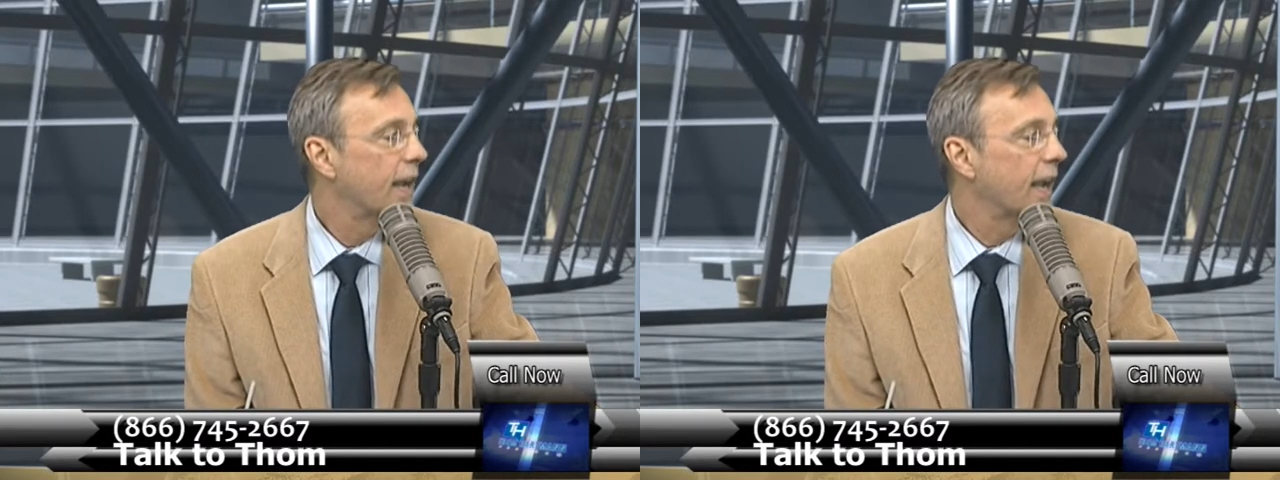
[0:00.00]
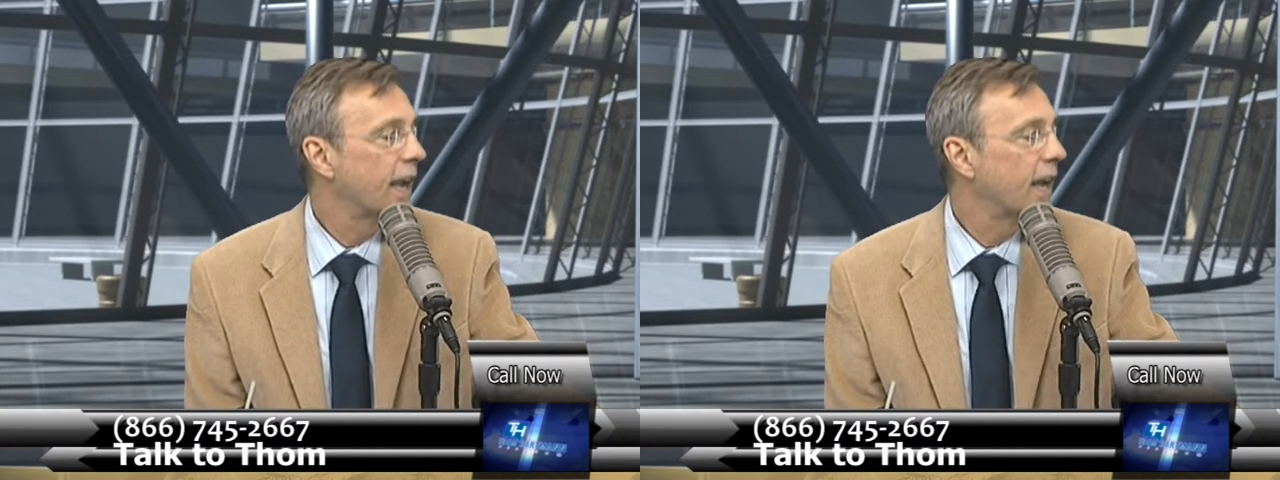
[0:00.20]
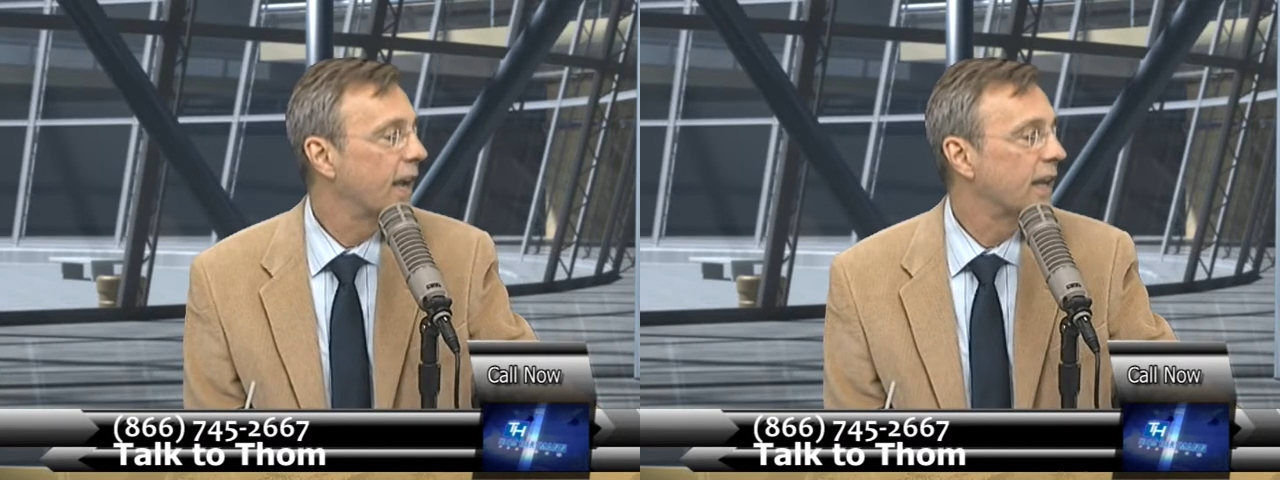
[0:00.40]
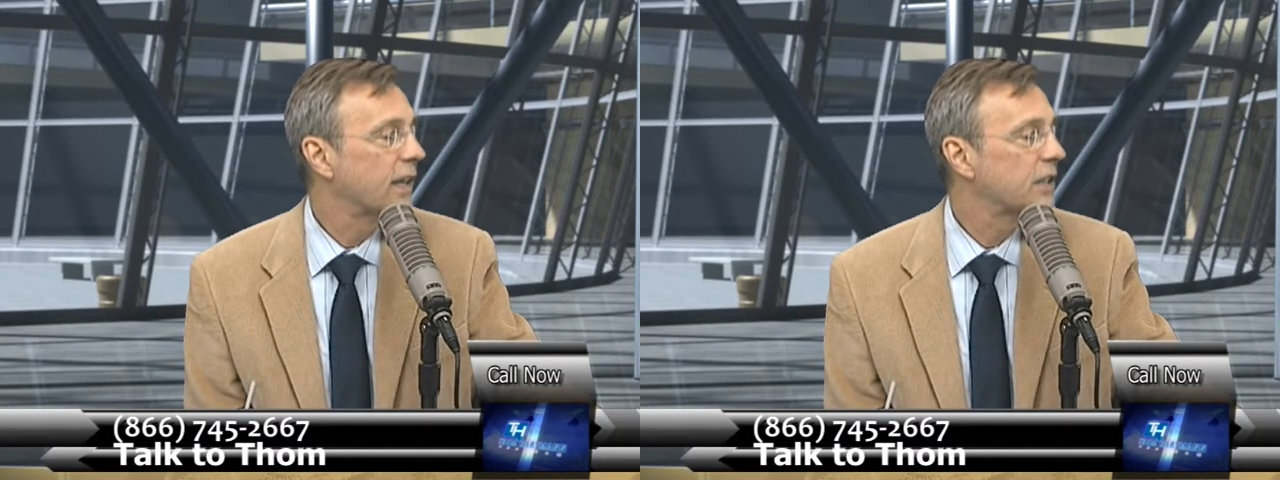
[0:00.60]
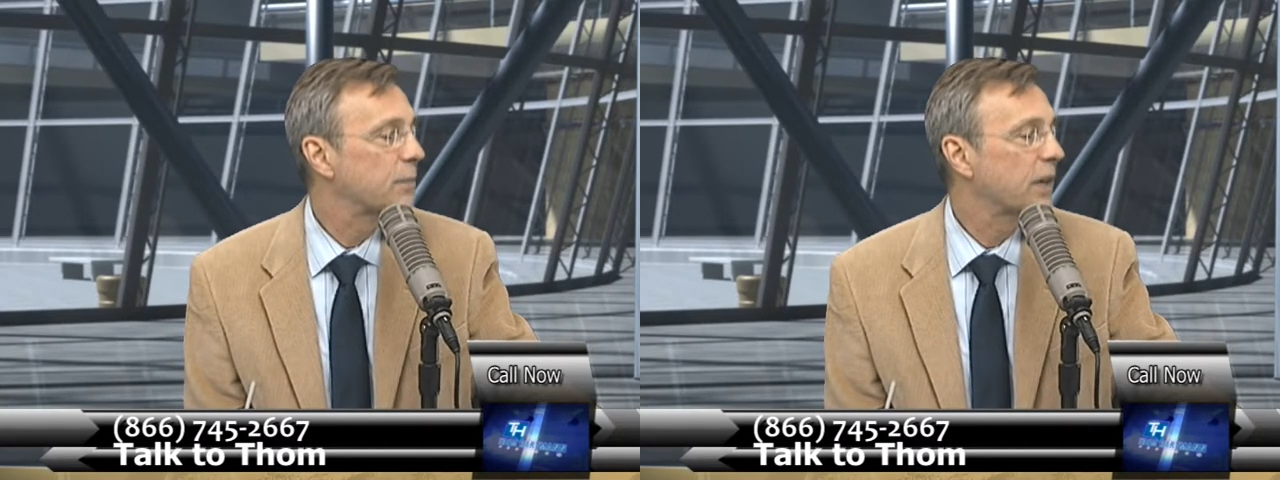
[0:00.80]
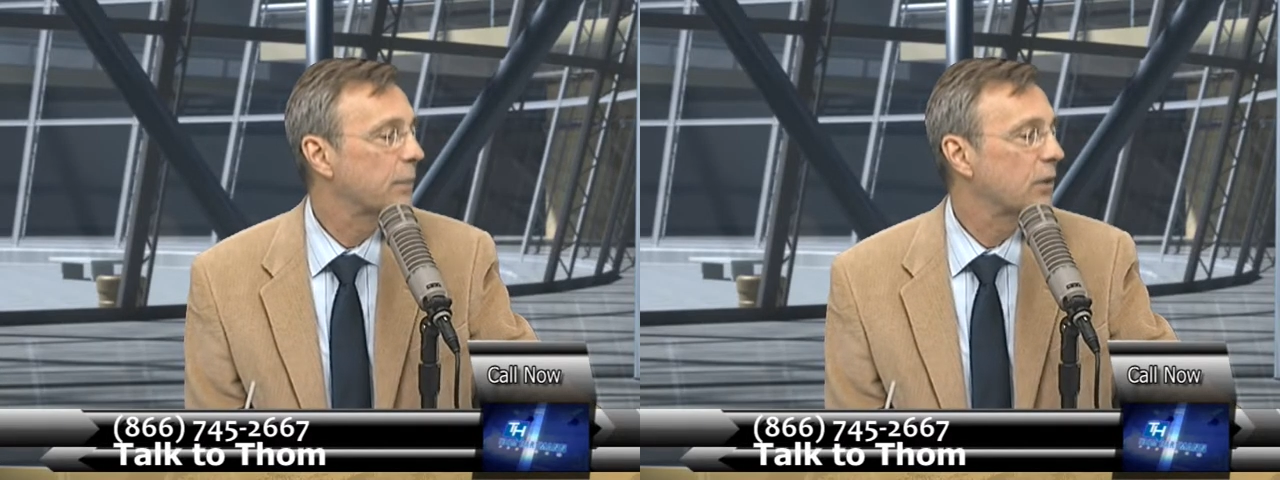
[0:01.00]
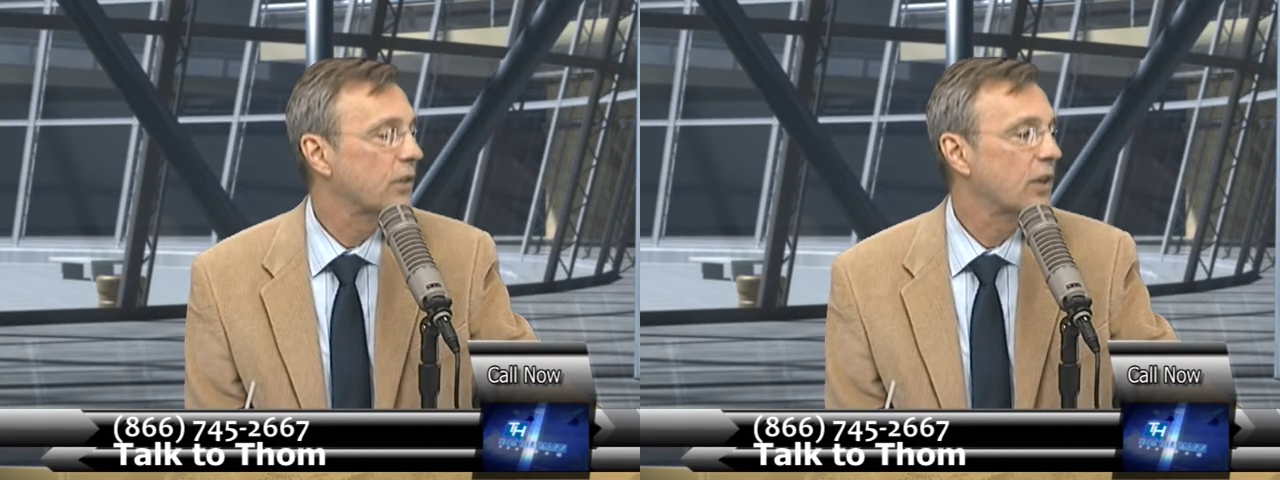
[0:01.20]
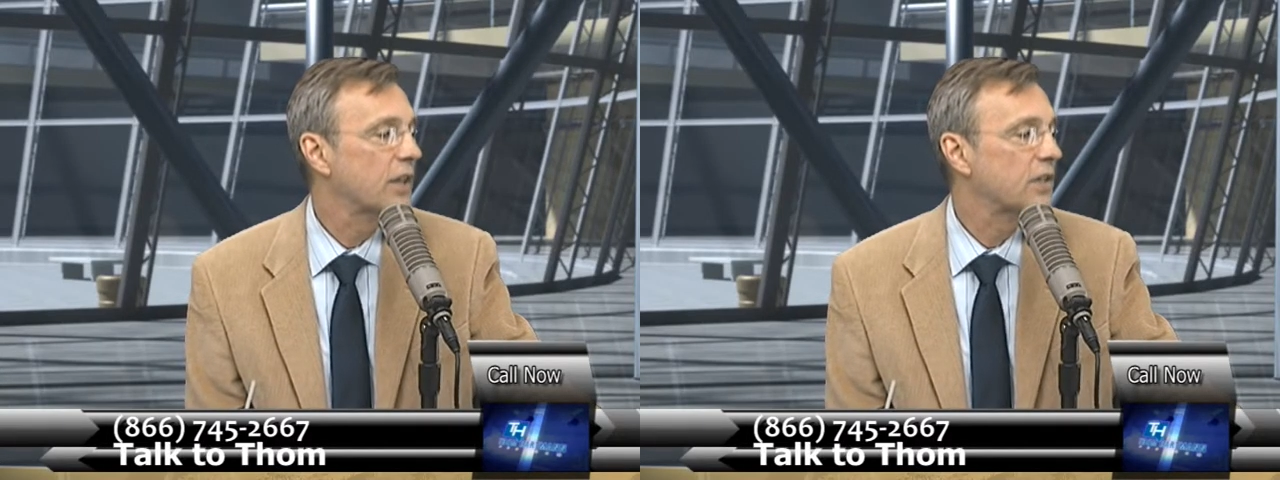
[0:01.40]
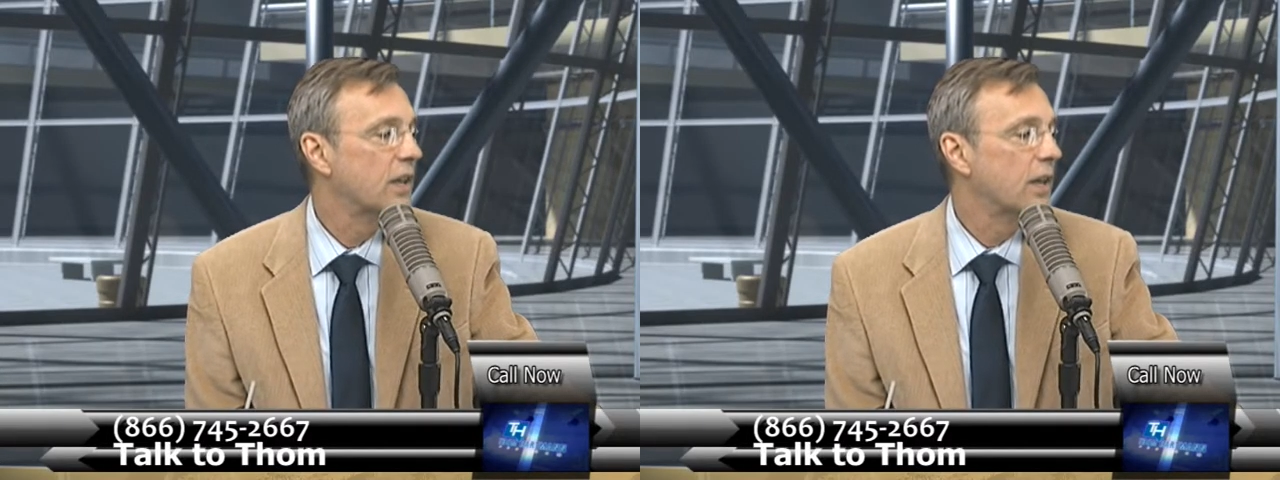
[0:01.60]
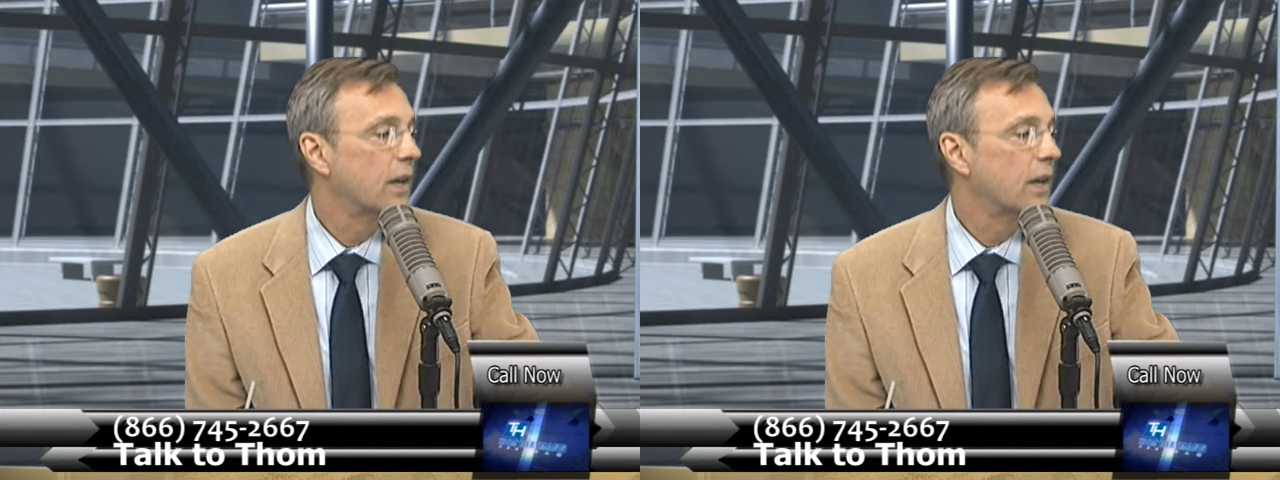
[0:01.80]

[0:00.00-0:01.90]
And let's pick up your thoughts.